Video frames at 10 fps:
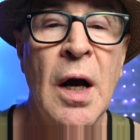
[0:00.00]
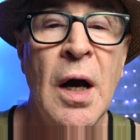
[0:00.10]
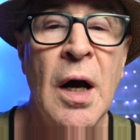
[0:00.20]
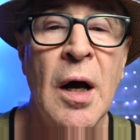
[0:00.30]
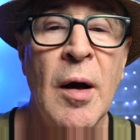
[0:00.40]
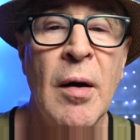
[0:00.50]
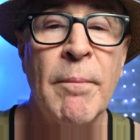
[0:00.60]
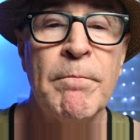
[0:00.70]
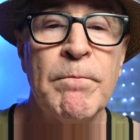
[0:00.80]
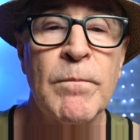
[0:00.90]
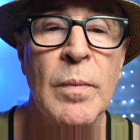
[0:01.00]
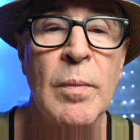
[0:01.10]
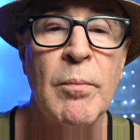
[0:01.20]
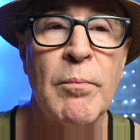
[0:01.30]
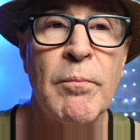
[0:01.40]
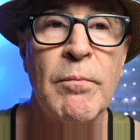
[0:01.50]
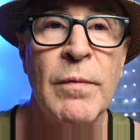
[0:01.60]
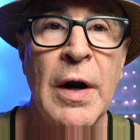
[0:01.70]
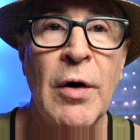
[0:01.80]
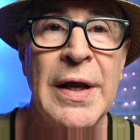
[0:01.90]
They're